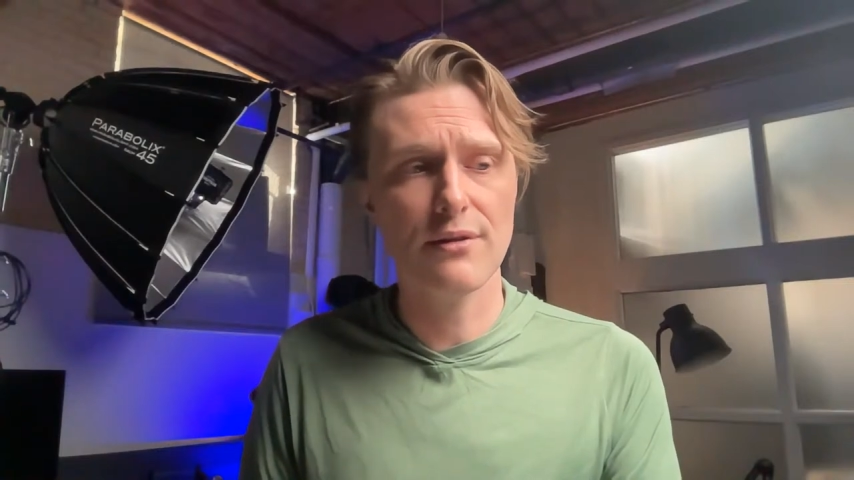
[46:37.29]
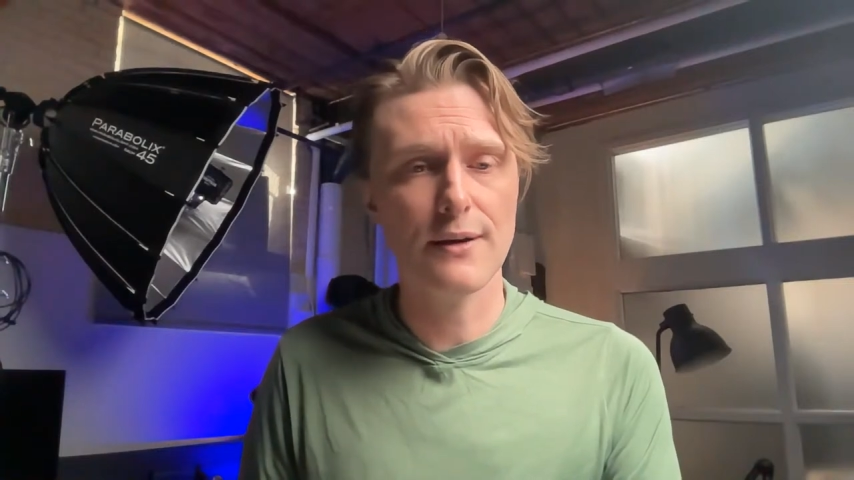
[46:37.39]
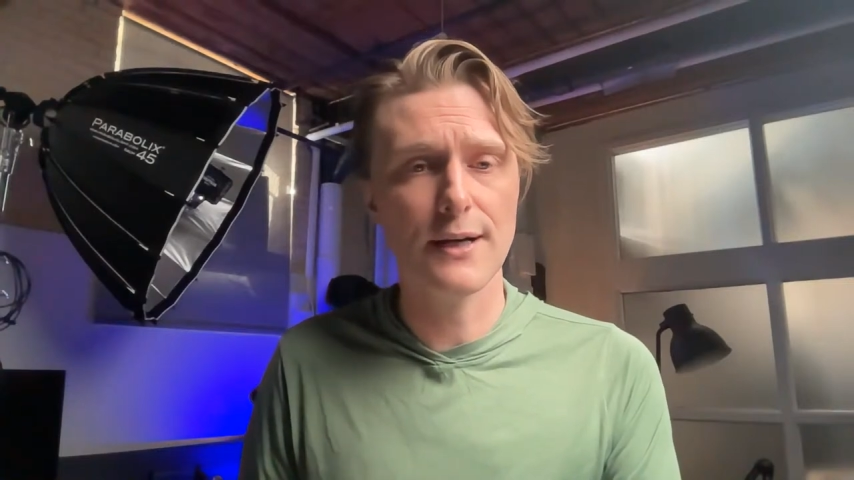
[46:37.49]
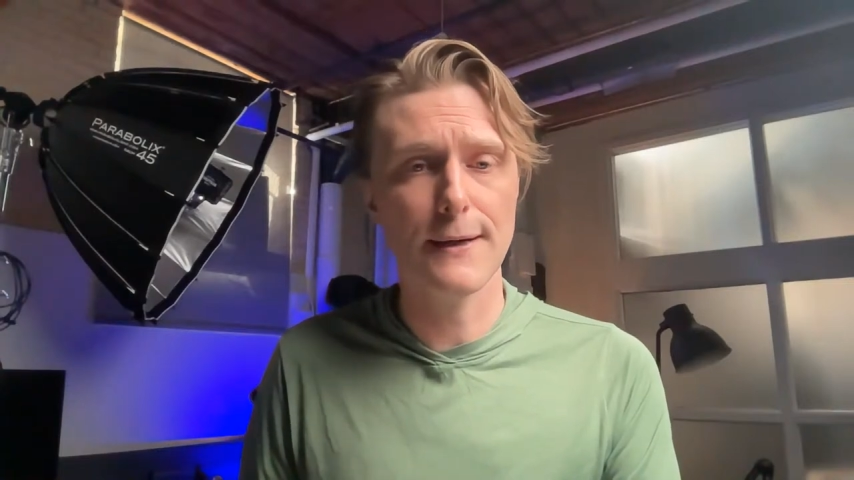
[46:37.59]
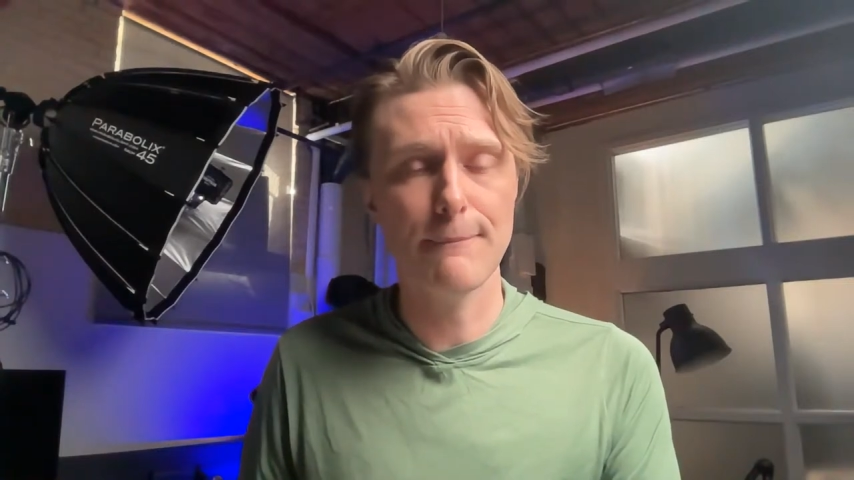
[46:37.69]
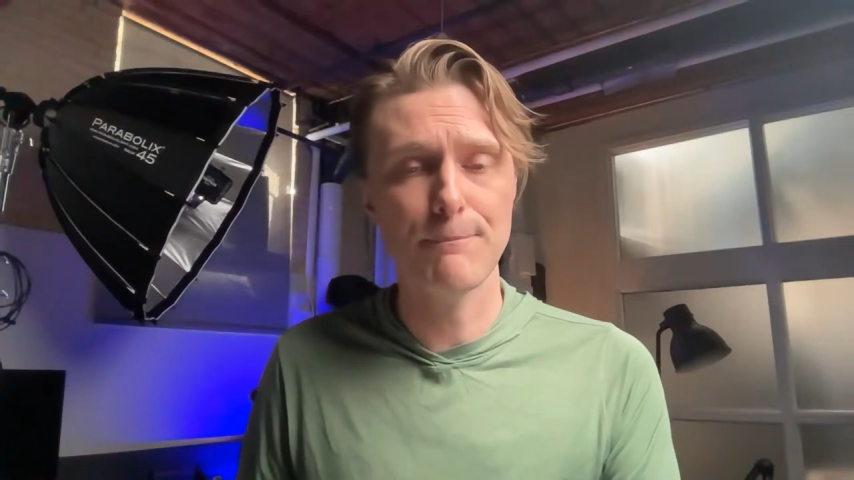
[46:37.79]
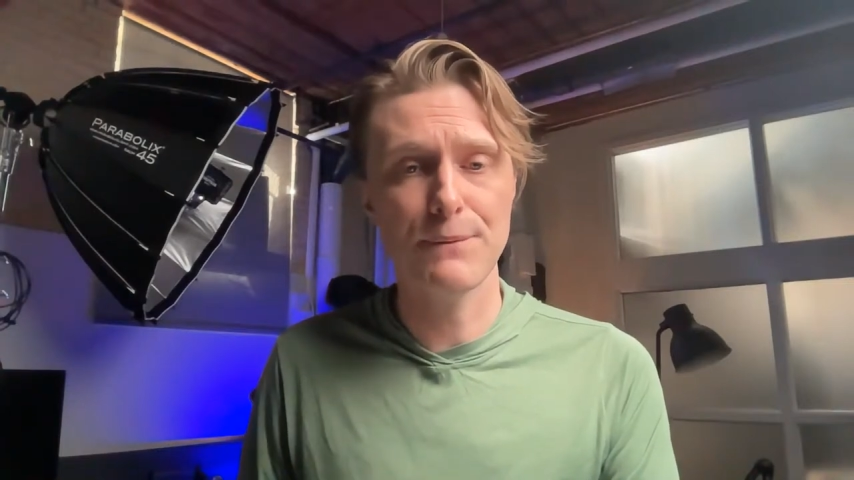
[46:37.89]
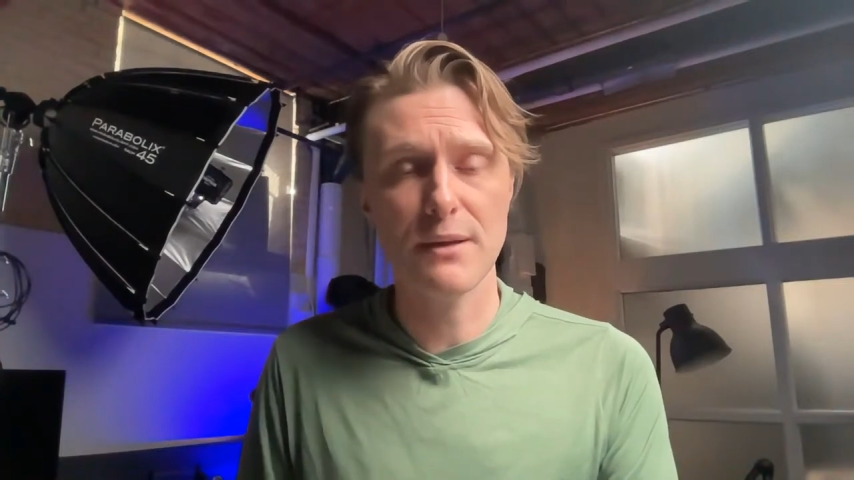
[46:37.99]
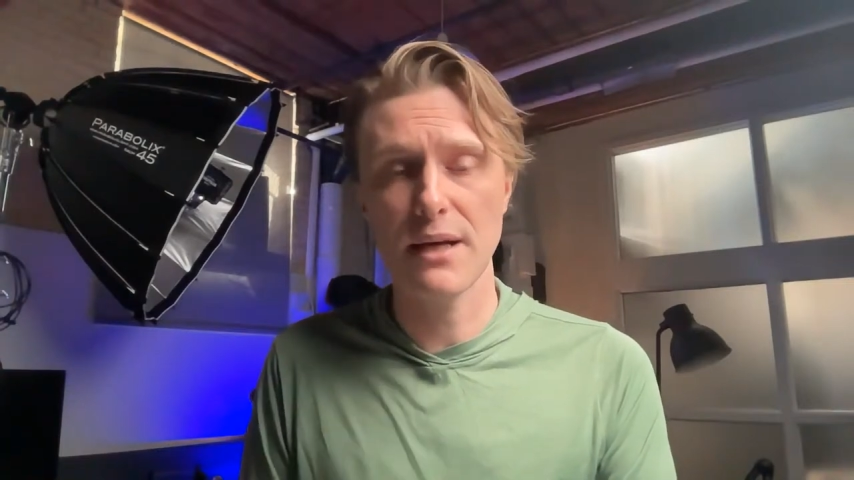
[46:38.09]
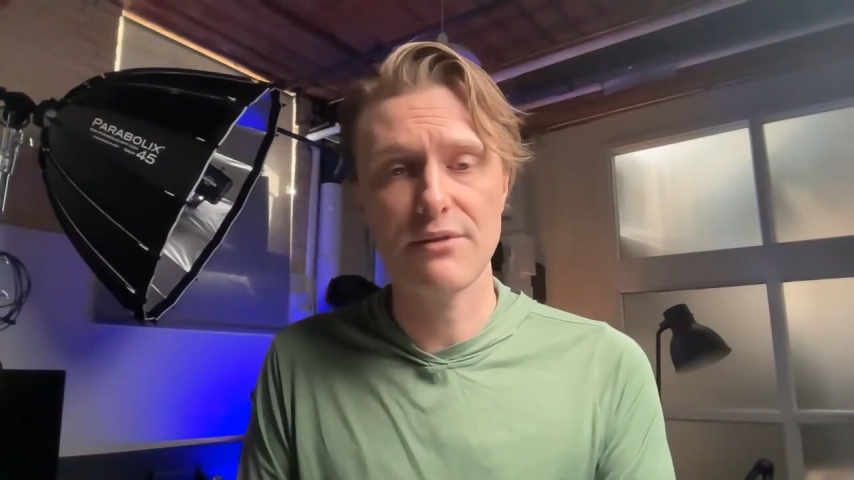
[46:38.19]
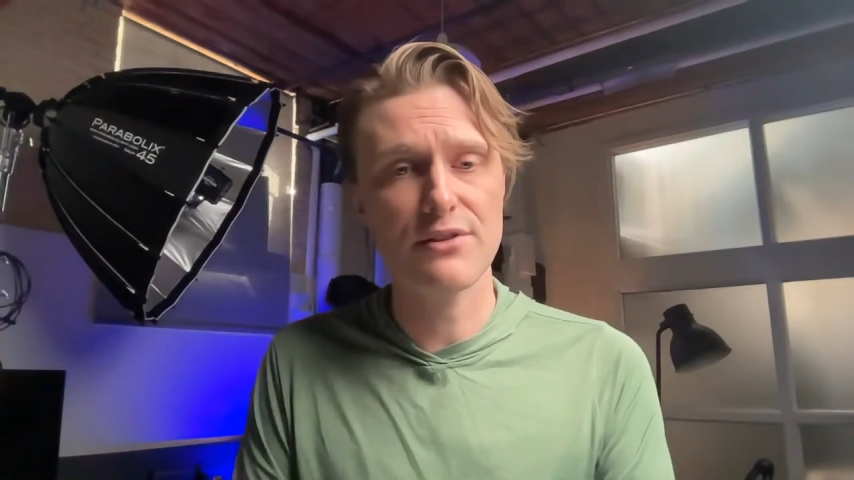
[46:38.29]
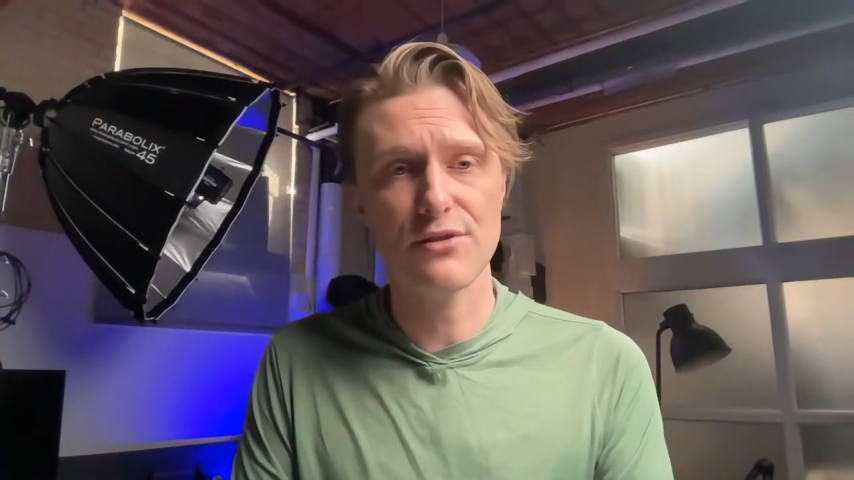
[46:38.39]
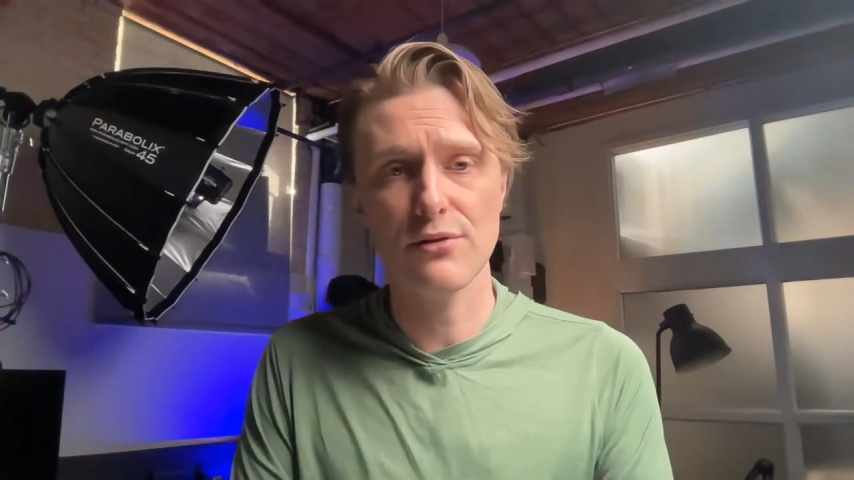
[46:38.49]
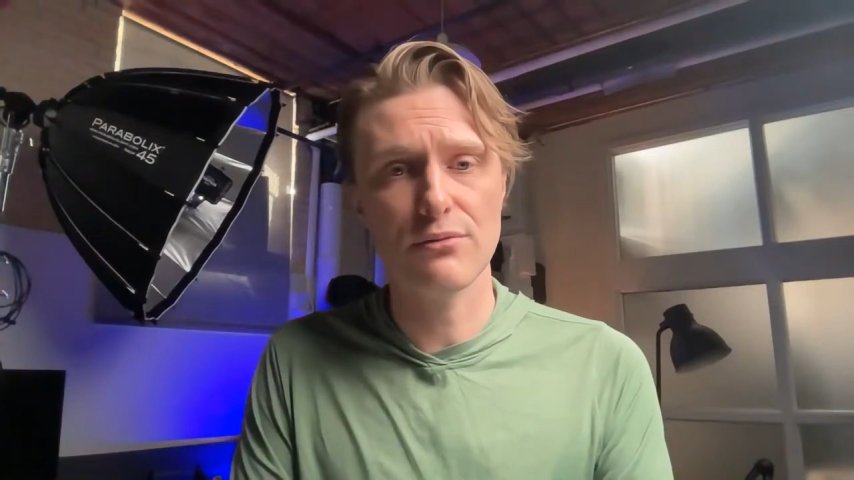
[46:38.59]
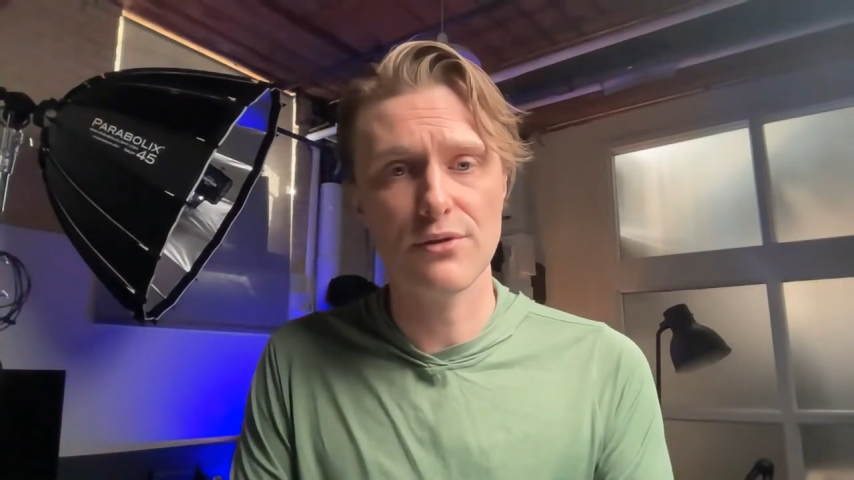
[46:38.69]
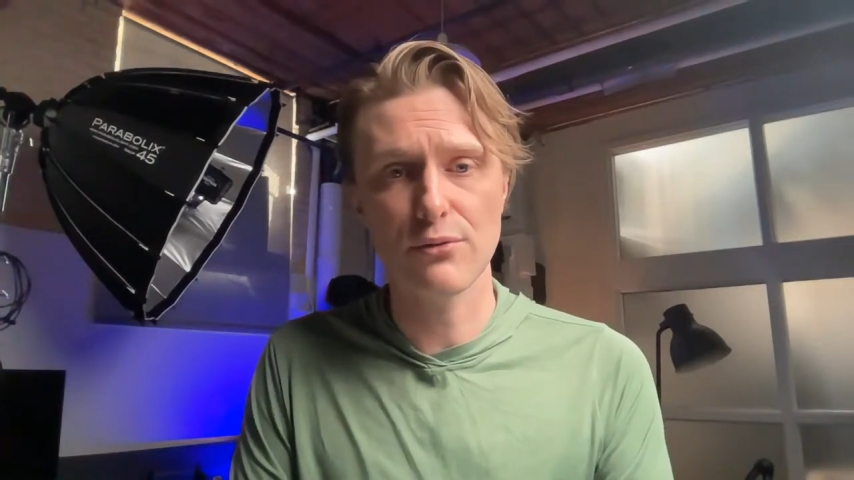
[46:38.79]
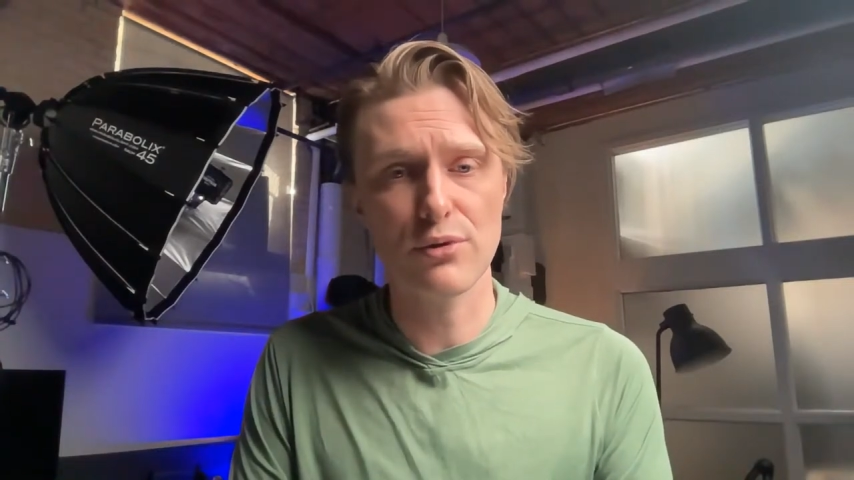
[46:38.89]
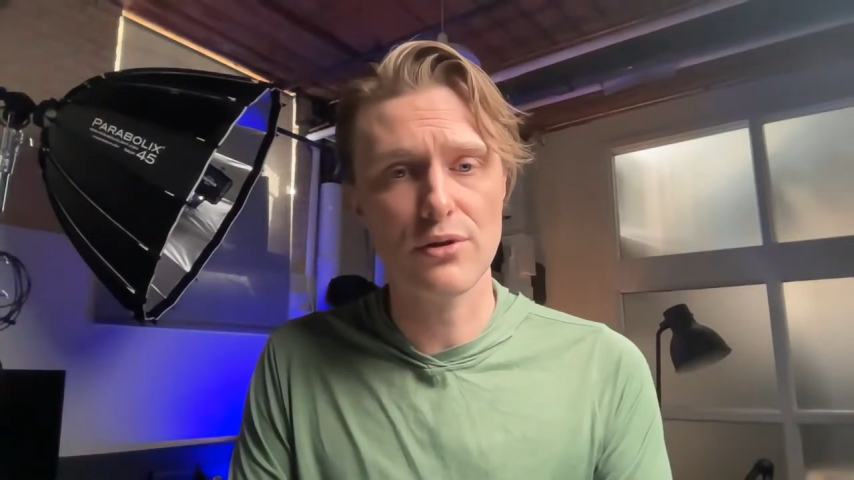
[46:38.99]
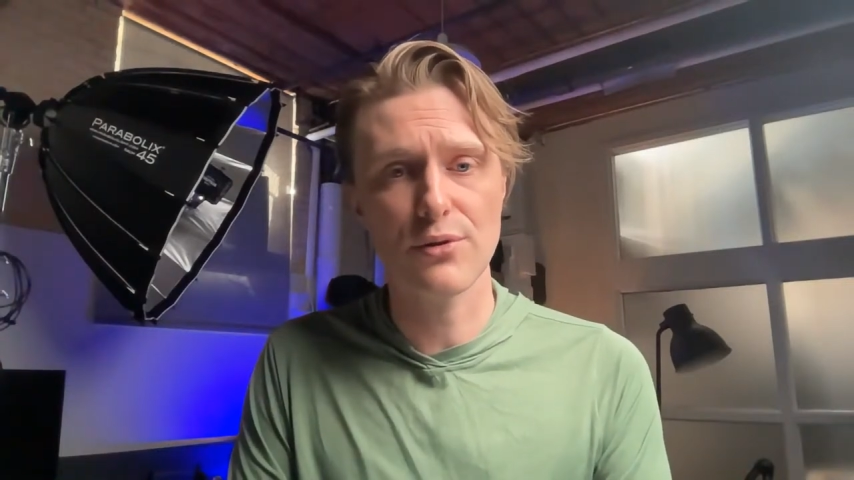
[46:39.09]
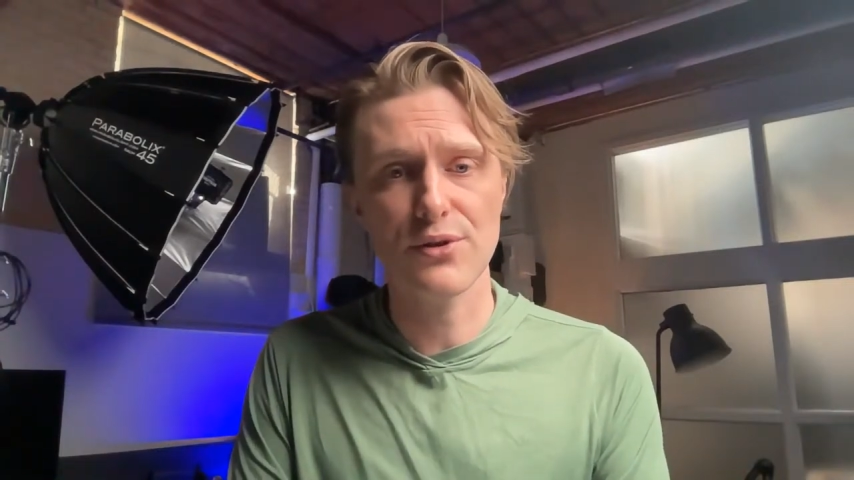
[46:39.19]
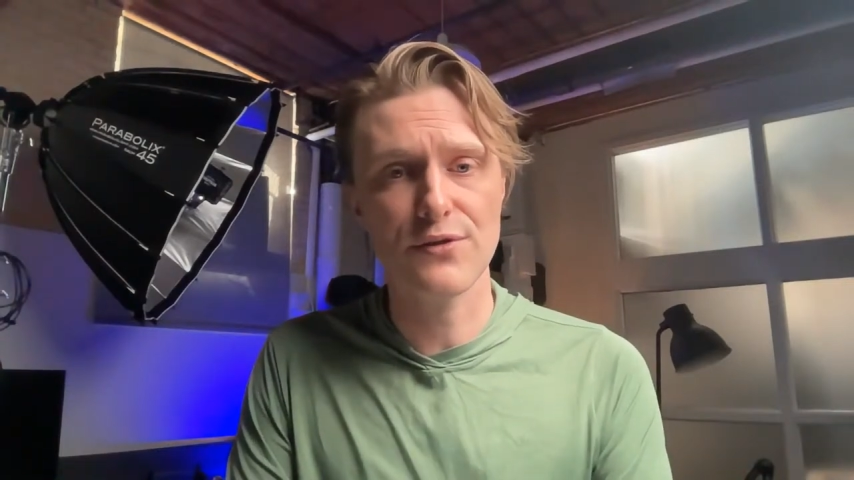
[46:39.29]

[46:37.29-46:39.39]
The Mavic 2 was a workhorse